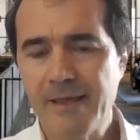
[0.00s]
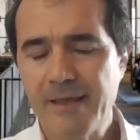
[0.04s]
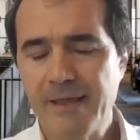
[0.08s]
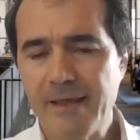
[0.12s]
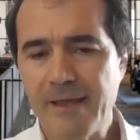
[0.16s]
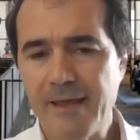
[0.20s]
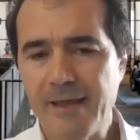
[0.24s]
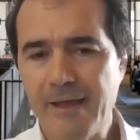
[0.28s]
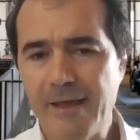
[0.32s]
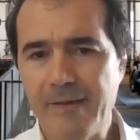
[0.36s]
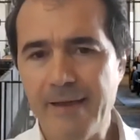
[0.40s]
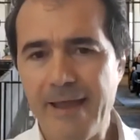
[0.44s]

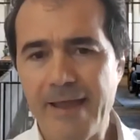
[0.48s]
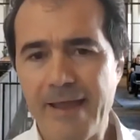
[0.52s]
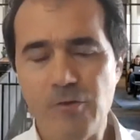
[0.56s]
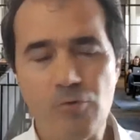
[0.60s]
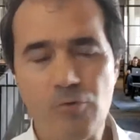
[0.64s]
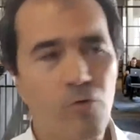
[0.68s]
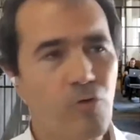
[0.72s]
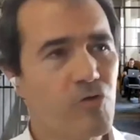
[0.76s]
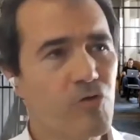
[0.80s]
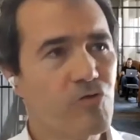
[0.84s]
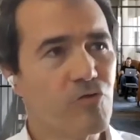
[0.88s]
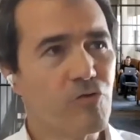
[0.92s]
and
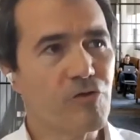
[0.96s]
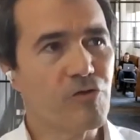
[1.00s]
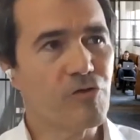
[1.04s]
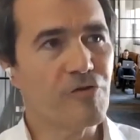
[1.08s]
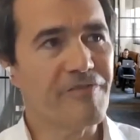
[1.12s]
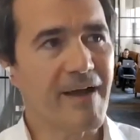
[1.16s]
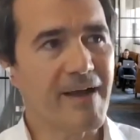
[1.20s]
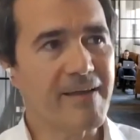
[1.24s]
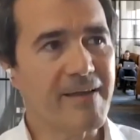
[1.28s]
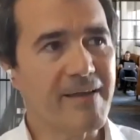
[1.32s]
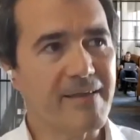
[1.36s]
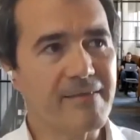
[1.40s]
also the
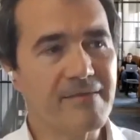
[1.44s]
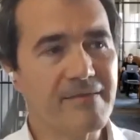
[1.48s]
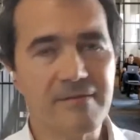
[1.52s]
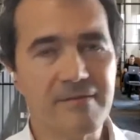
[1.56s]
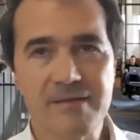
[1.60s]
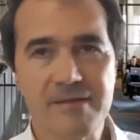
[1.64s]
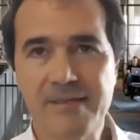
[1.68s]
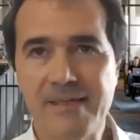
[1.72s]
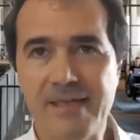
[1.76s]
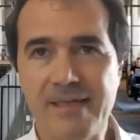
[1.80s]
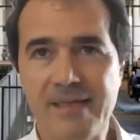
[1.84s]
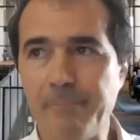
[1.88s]
fact that
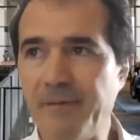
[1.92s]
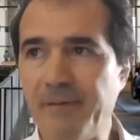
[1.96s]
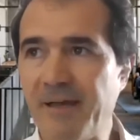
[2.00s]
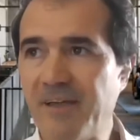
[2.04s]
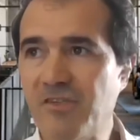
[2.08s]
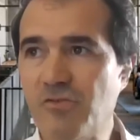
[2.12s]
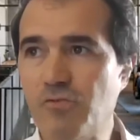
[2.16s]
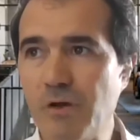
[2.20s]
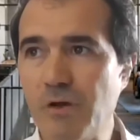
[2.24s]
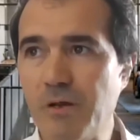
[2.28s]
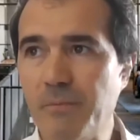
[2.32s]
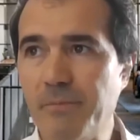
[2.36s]

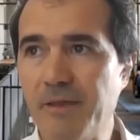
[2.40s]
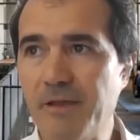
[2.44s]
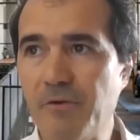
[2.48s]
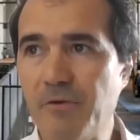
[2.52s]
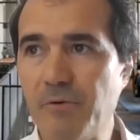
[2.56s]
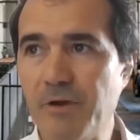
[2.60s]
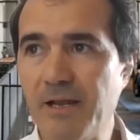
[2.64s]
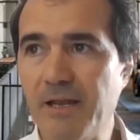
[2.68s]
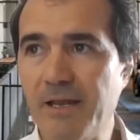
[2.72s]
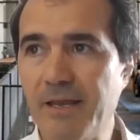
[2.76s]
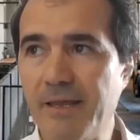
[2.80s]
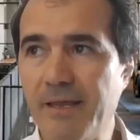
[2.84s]
CapEx will be
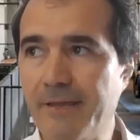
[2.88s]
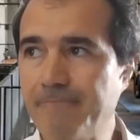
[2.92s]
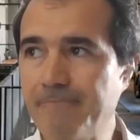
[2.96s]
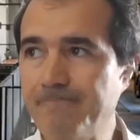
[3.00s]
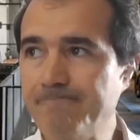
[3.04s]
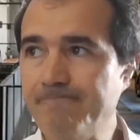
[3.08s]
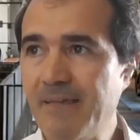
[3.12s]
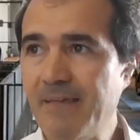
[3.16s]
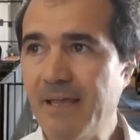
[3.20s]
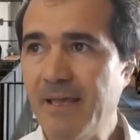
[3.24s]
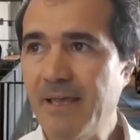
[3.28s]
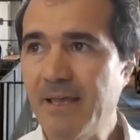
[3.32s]

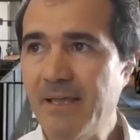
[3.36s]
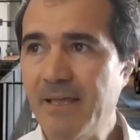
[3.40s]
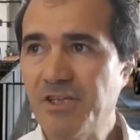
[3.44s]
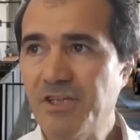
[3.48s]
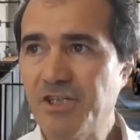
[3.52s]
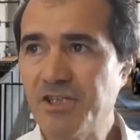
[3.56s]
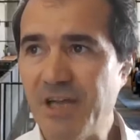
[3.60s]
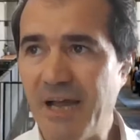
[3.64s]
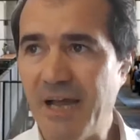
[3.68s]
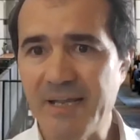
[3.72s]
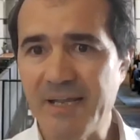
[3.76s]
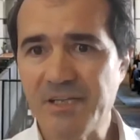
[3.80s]
really
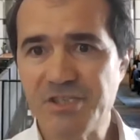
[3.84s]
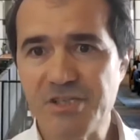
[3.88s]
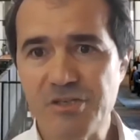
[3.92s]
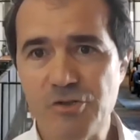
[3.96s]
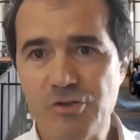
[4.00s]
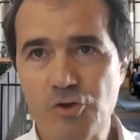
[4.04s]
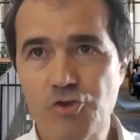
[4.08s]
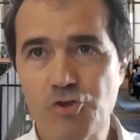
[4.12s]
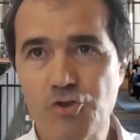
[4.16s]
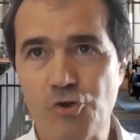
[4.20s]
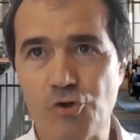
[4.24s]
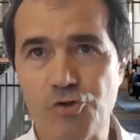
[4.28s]
challenged in
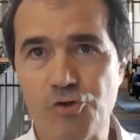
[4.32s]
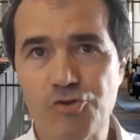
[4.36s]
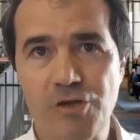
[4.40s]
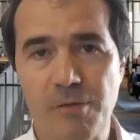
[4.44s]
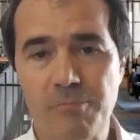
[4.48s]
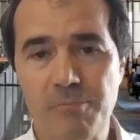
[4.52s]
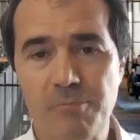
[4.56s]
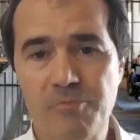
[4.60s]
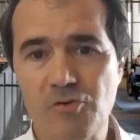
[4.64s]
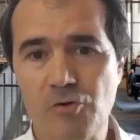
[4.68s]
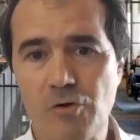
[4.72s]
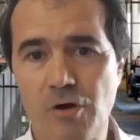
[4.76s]
the short
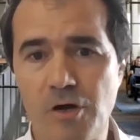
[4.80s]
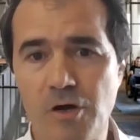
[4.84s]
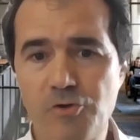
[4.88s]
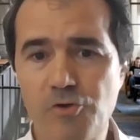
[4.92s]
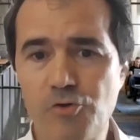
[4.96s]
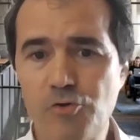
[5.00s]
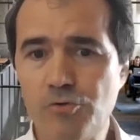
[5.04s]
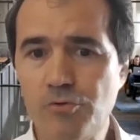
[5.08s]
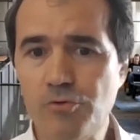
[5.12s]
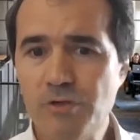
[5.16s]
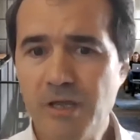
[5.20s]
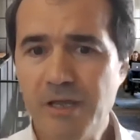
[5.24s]
term. So how
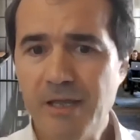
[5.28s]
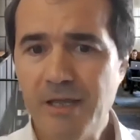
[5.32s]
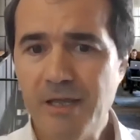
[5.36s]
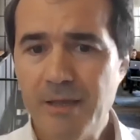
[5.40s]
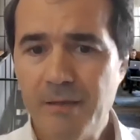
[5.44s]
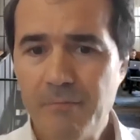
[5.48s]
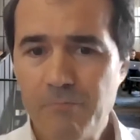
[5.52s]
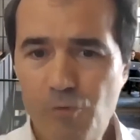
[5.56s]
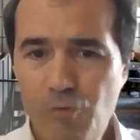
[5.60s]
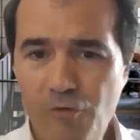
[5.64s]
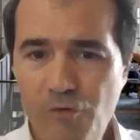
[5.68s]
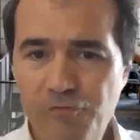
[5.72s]
you
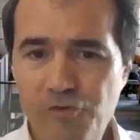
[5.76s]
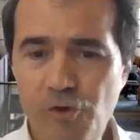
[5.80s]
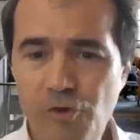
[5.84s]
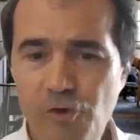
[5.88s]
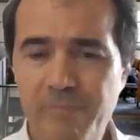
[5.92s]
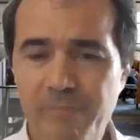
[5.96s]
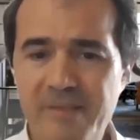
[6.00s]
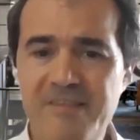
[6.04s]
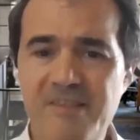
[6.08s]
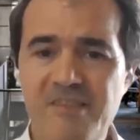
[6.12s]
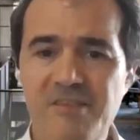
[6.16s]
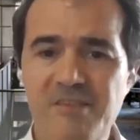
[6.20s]
move your
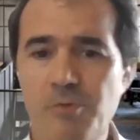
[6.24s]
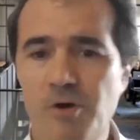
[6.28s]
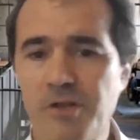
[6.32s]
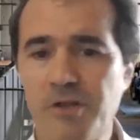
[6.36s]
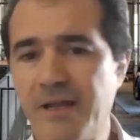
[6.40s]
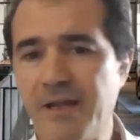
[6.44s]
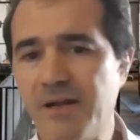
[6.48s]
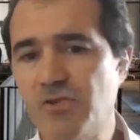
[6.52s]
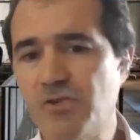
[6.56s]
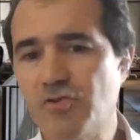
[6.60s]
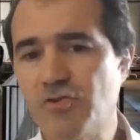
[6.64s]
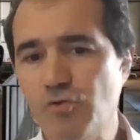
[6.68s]
business
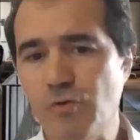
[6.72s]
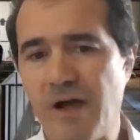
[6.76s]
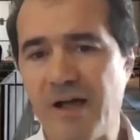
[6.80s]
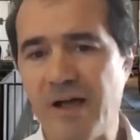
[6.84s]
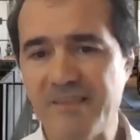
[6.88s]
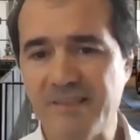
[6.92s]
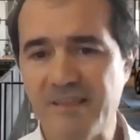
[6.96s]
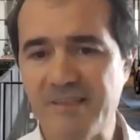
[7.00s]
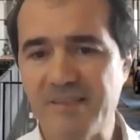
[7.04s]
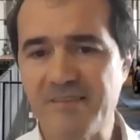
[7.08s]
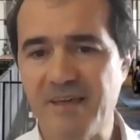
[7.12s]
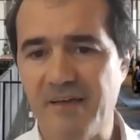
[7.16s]
model to
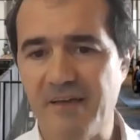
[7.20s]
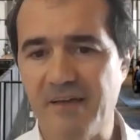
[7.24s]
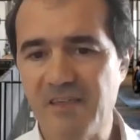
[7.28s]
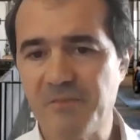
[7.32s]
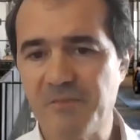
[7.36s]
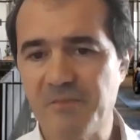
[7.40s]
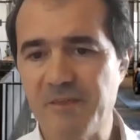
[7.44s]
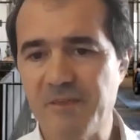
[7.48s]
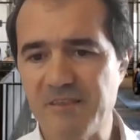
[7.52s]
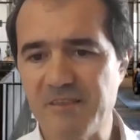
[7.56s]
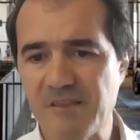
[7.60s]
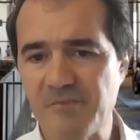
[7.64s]
as a
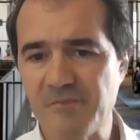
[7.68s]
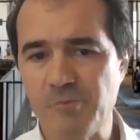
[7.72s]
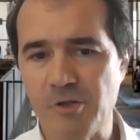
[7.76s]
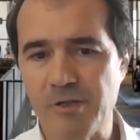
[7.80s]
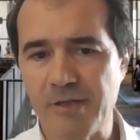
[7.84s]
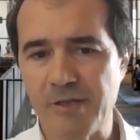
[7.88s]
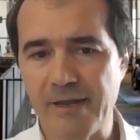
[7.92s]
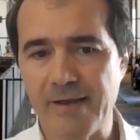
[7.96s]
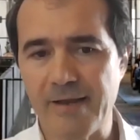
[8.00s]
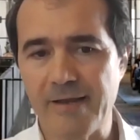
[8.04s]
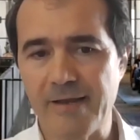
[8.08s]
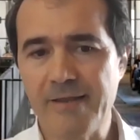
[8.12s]
service business
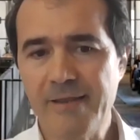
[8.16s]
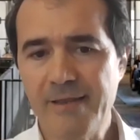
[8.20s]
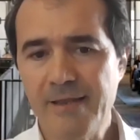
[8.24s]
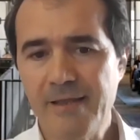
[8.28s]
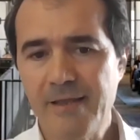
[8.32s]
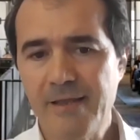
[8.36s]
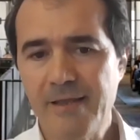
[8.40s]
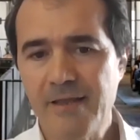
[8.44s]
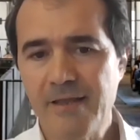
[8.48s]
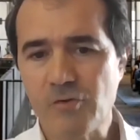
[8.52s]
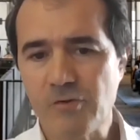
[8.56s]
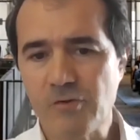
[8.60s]
model,
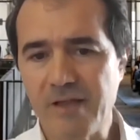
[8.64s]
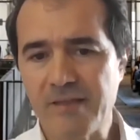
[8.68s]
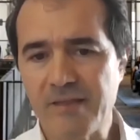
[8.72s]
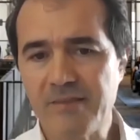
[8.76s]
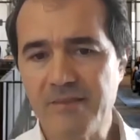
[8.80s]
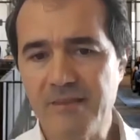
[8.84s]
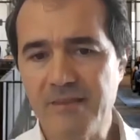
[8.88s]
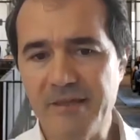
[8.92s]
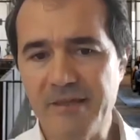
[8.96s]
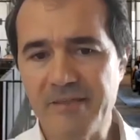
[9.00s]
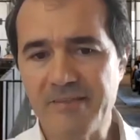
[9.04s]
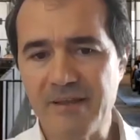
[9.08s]
so
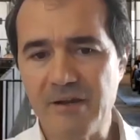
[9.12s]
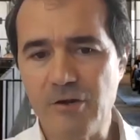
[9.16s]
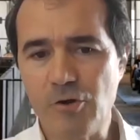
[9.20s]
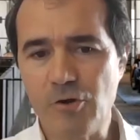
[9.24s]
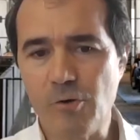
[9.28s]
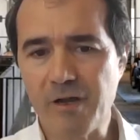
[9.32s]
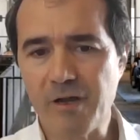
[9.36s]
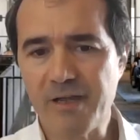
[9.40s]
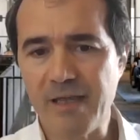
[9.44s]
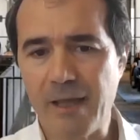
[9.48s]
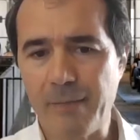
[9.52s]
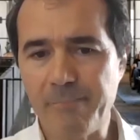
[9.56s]
that there's a
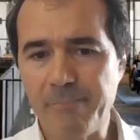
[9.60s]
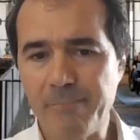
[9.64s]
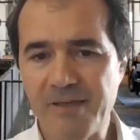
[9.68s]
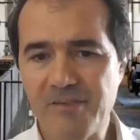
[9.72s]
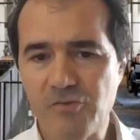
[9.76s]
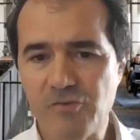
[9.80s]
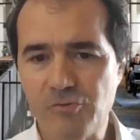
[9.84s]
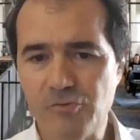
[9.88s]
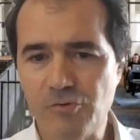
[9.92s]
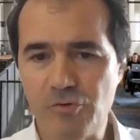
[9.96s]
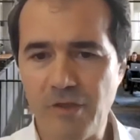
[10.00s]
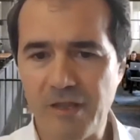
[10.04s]
lower CapEx,
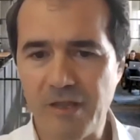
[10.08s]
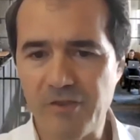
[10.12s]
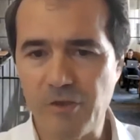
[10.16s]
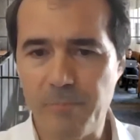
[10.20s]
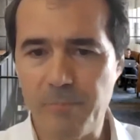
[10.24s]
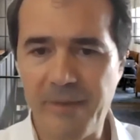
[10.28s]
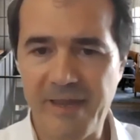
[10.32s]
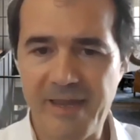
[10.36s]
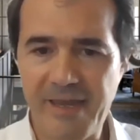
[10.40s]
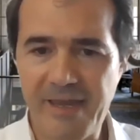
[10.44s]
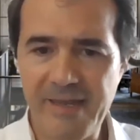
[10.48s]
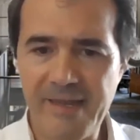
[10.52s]
at the
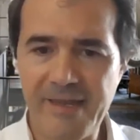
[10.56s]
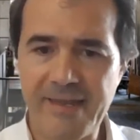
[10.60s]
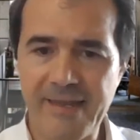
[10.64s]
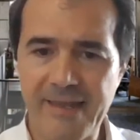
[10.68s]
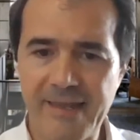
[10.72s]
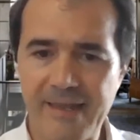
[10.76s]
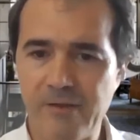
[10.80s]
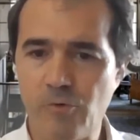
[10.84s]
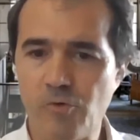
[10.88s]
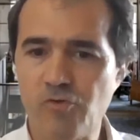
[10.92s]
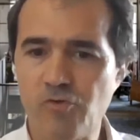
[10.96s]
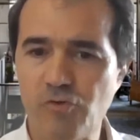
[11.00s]
beginning,
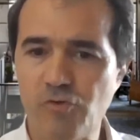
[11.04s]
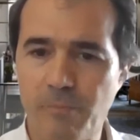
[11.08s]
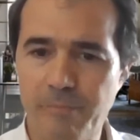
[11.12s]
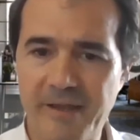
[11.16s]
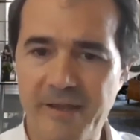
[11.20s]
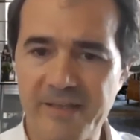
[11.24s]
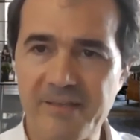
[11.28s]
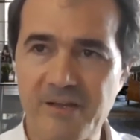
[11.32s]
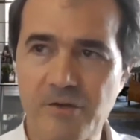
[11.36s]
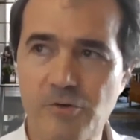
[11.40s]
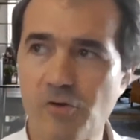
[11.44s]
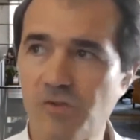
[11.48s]
and also
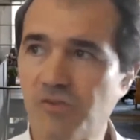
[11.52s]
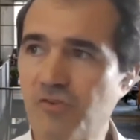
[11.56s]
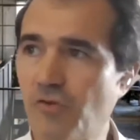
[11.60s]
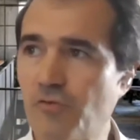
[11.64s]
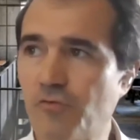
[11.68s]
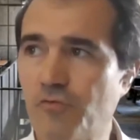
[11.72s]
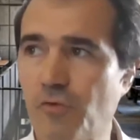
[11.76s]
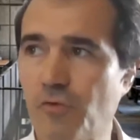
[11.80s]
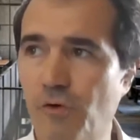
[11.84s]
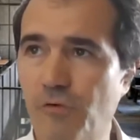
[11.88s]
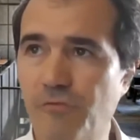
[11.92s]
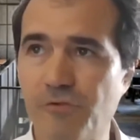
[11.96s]
better cost
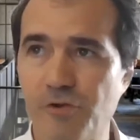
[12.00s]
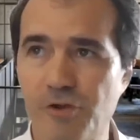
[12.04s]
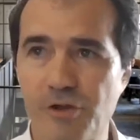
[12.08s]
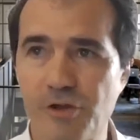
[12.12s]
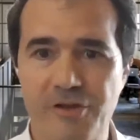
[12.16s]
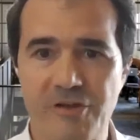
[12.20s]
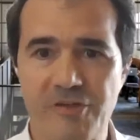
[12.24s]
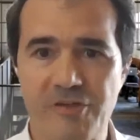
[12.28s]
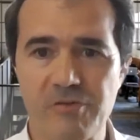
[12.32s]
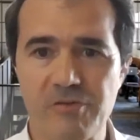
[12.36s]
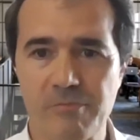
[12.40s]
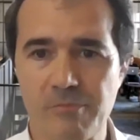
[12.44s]
control for the
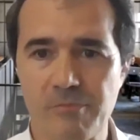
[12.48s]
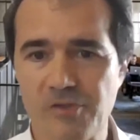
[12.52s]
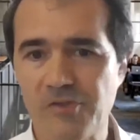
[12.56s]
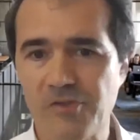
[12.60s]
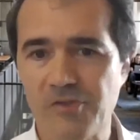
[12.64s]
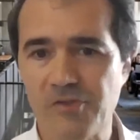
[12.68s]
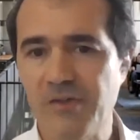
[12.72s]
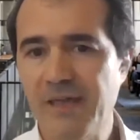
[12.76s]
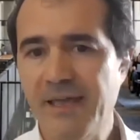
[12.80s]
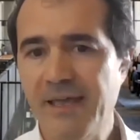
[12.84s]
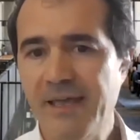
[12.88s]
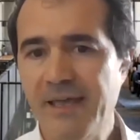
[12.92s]
customers.
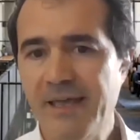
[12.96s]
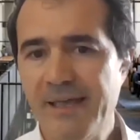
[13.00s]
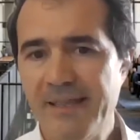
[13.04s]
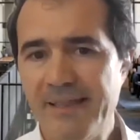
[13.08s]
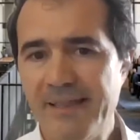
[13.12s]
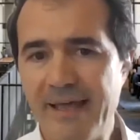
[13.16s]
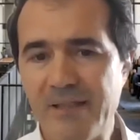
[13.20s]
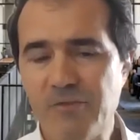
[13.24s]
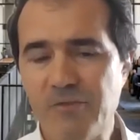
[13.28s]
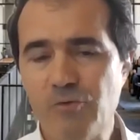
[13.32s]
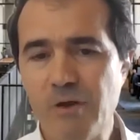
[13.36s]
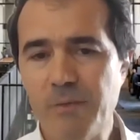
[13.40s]

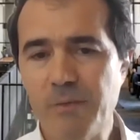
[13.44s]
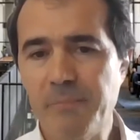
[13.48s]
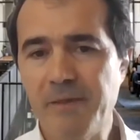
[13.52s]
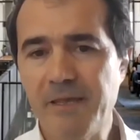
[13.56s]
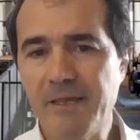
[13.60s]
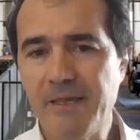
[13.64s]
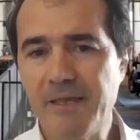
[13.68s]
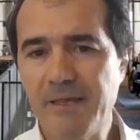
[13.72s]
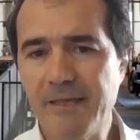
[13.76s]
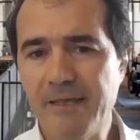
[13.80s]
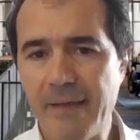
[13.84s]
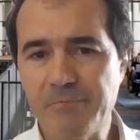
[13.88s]
That will
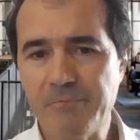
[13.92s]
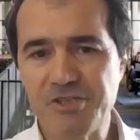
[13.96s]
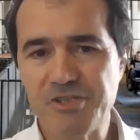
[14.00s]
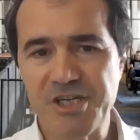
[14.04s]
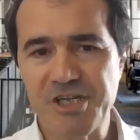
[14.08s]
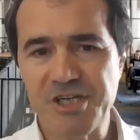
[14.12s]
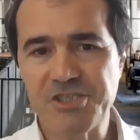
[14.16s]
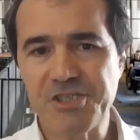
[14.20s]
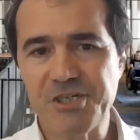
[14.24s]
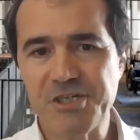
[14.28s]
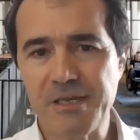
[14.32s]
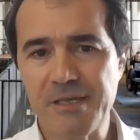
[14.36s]
be
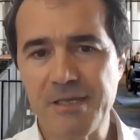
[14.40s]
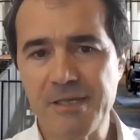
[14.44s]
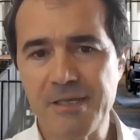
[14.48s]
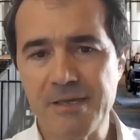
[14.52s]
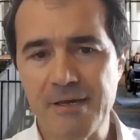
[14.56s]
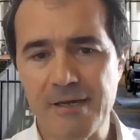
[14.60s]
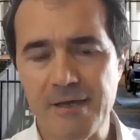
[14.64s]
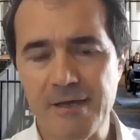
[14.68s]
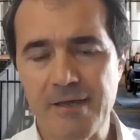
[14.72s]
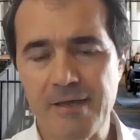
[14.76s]
game-changing